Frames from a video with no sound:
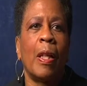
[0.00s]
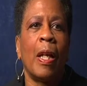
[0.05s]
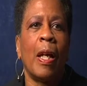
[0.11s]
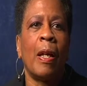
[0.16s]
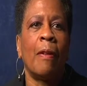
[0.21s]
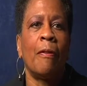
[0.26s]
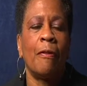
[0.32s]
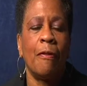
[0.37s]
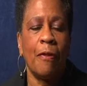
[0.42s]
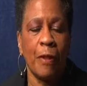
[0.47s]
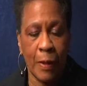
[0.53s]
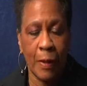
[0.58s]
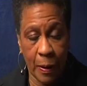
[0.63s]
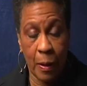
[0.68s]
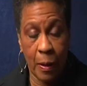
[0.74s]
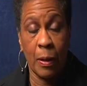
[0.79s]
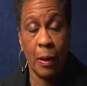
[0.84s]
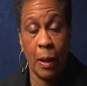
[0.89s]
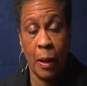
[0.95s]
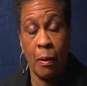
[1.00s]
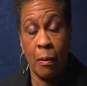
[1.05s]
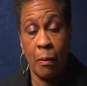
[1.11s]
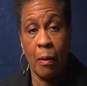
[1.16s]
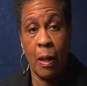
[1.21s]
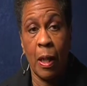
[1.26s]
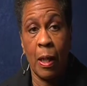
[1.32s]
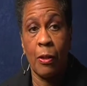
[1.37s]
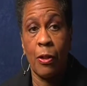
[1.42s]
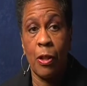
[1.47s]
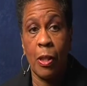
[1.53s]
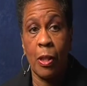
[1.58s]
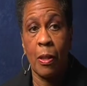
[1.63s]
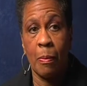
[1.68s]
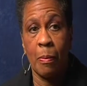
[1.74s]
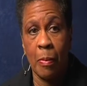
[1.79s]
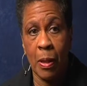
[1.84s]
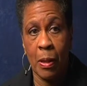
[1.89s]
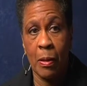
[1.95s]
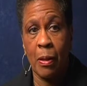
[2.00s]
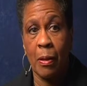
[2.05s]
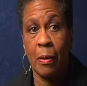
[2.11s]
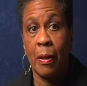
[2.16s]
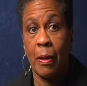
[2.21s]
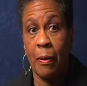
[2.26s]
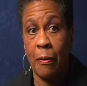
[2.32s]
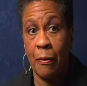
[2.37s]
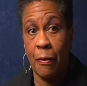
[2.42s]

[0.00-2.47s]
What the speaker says: and physically, not just mentally,